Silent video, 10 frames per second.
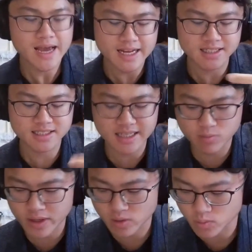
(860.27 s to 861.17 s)
And the same
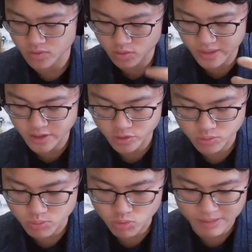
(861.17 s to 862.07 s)
way, the way
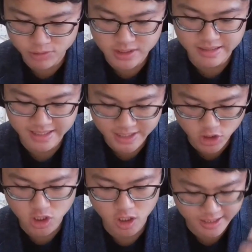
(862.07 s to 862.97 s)
you represent
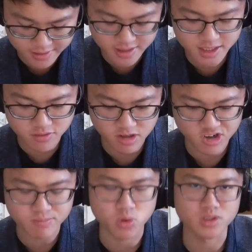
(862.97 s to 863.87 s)
Kierkegaard, I think, is a very
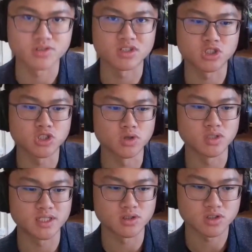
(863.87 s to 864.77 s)
important thing to note here.